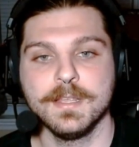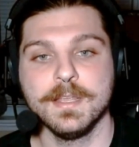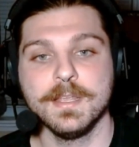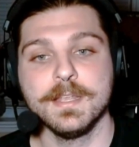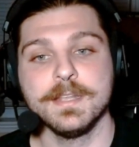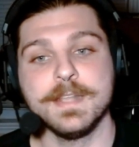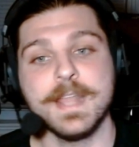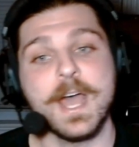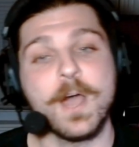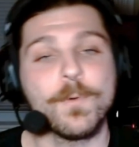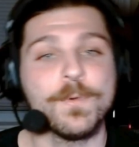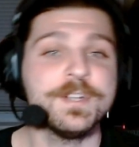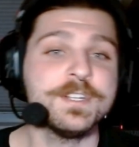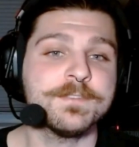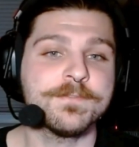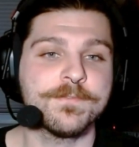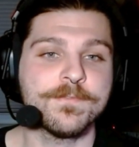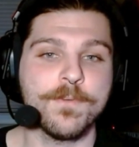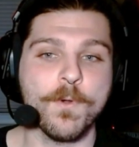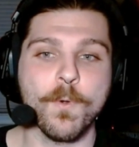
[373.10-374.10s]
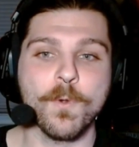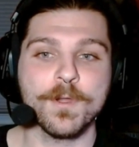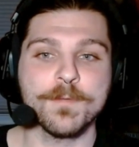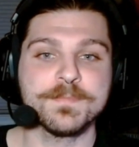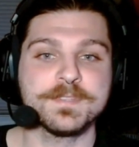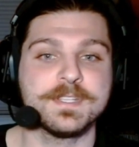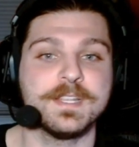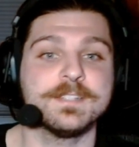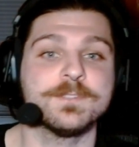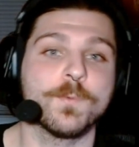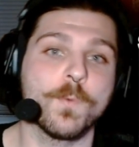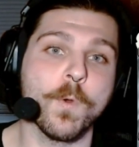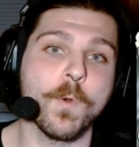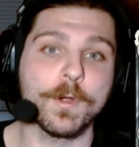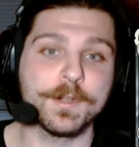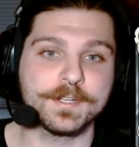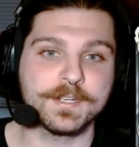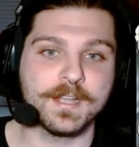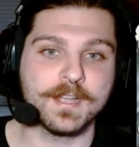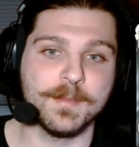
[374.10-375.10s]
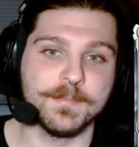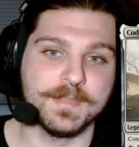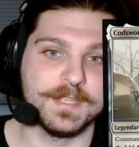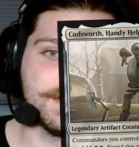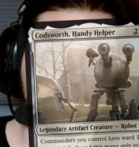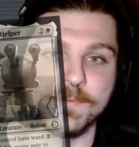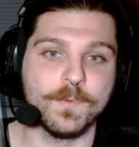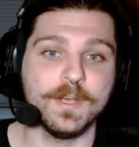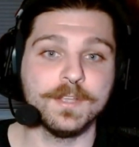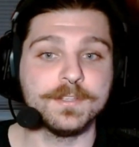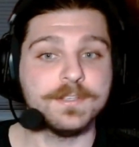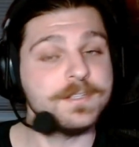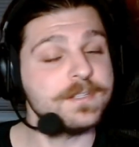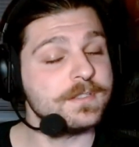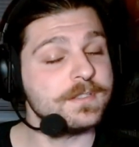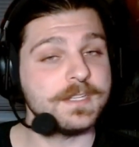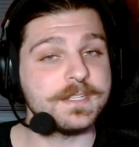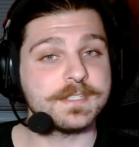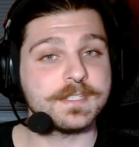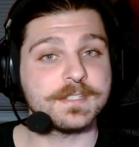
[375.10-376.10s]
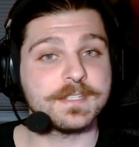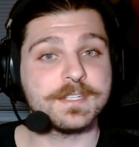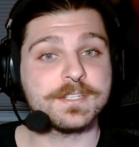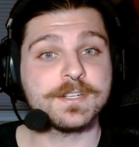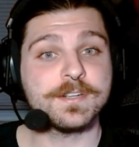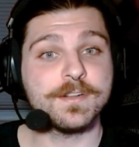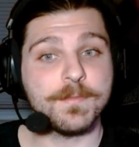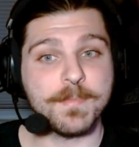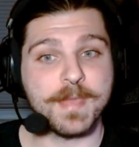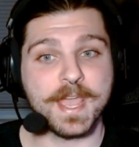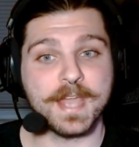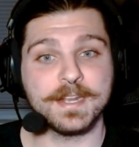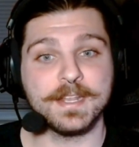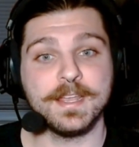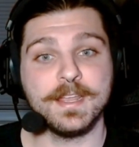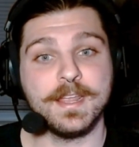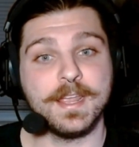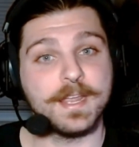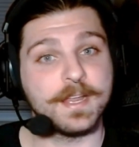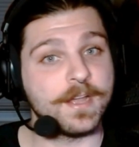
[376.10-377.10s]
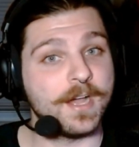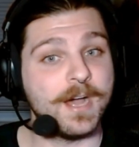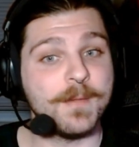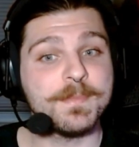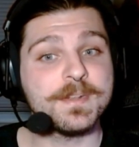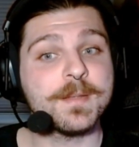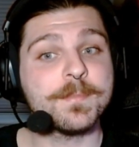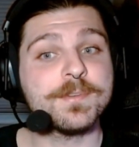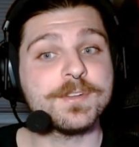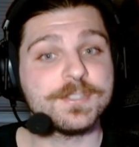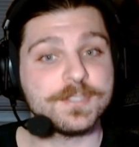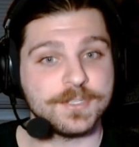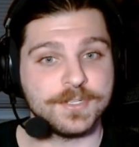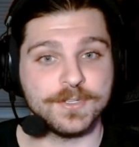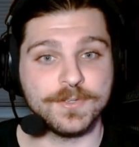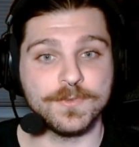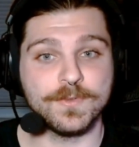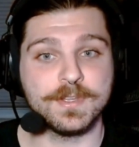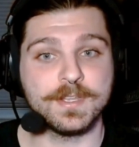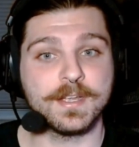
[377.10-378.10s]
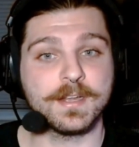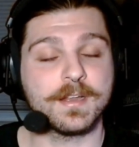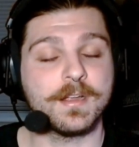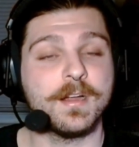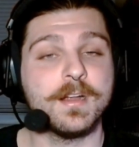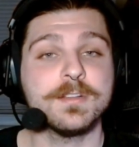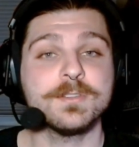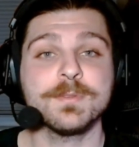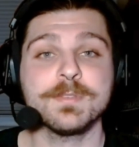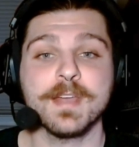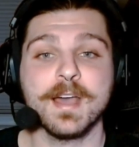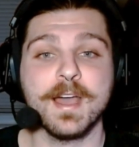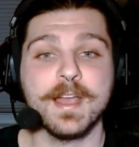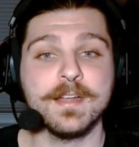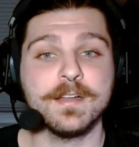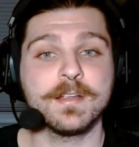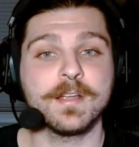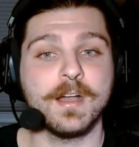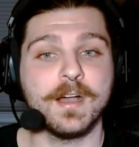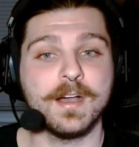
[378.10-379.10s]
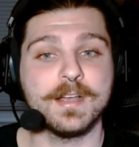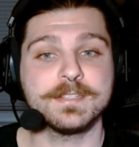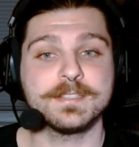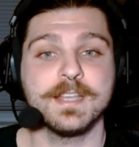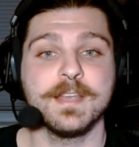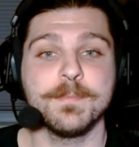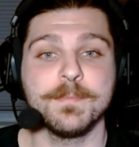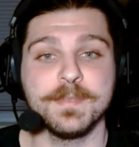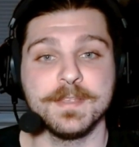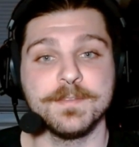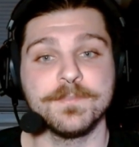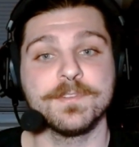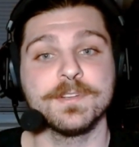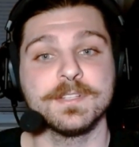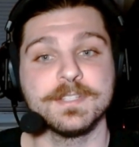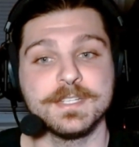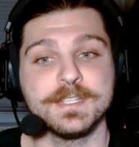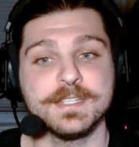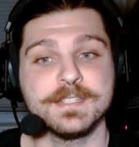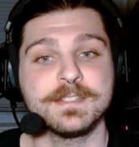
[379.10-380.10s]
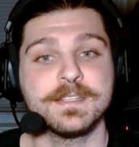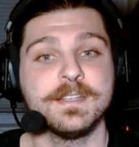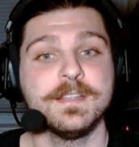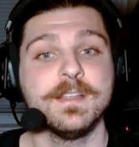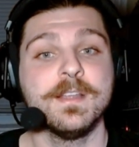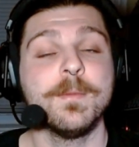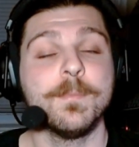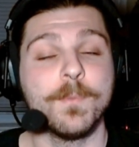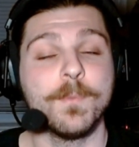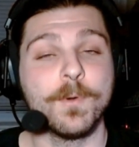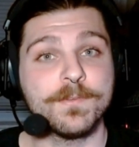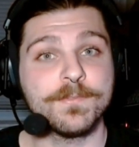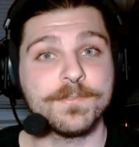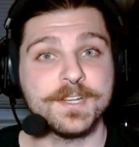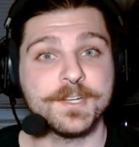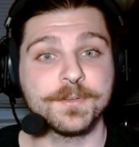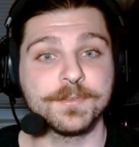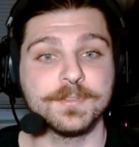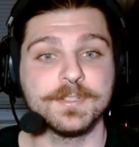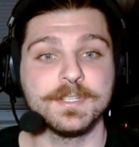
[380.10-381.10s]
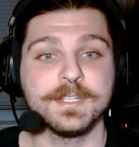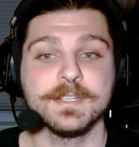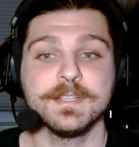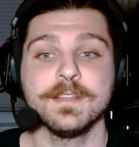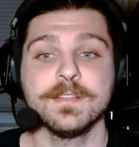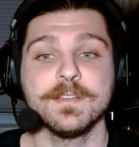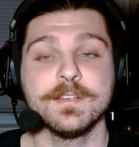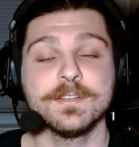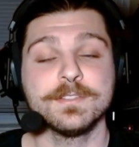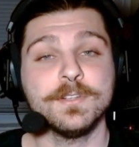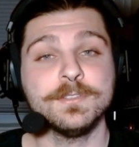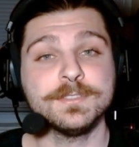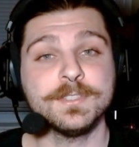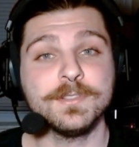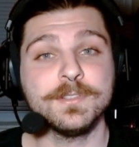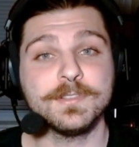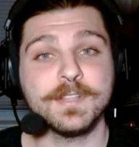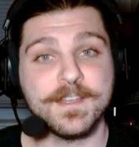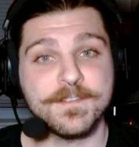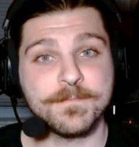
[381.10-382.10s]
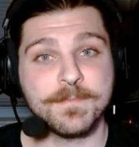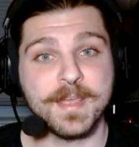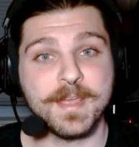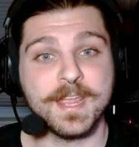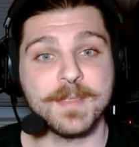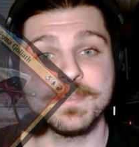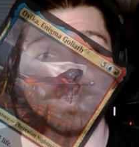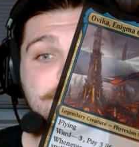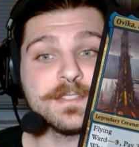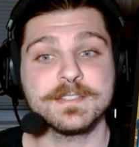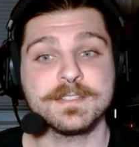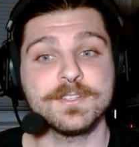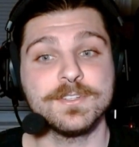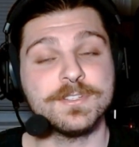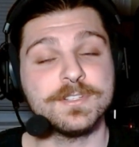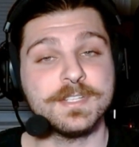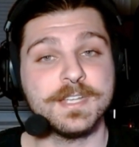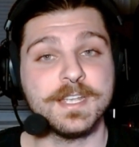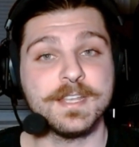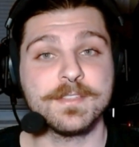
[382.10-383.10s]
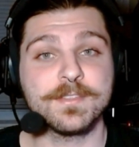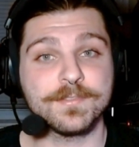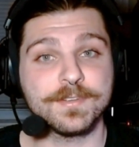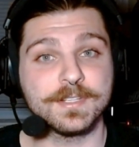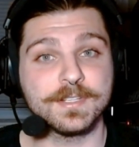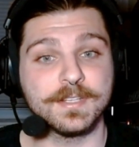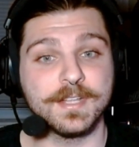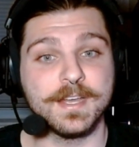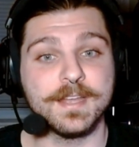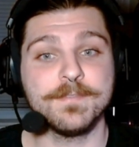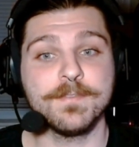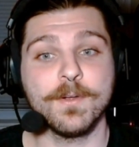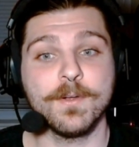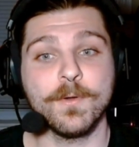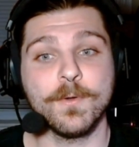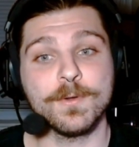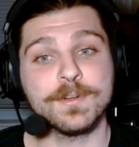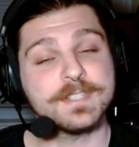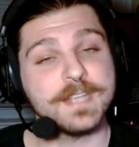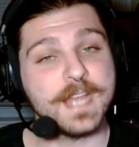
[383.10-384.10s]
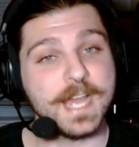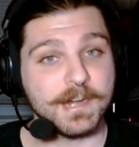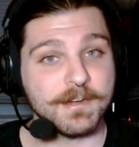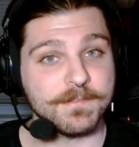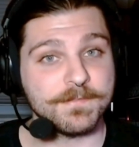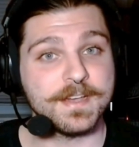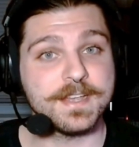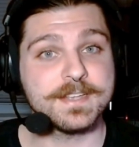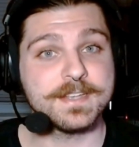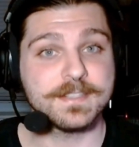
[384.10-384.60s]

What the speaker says: Now, which forms does Ward come in? Well, usually it's additional mana, a common number is 2, yet cards with higher costs have been released more frequently. There's also life payments, usually at 3 life, or sacrifice and